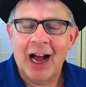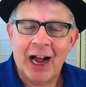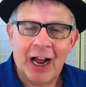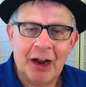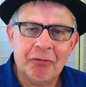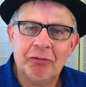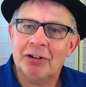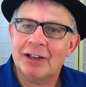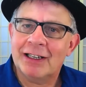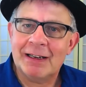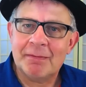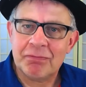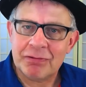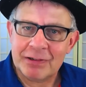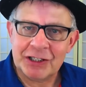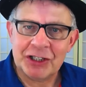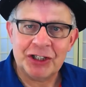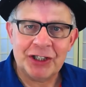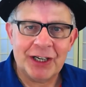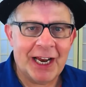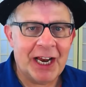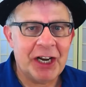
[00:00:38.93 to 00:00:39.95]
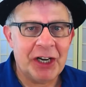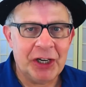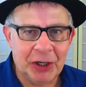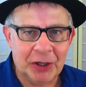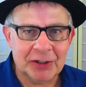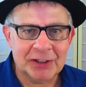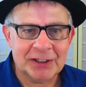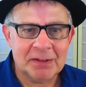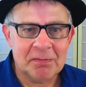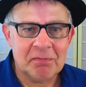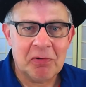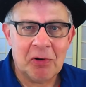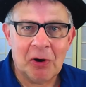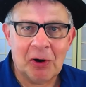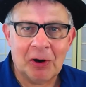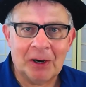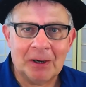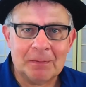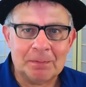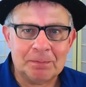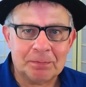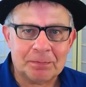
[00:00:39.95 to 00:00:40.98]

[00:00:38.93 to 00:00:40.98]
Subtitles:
I really appreciate your support.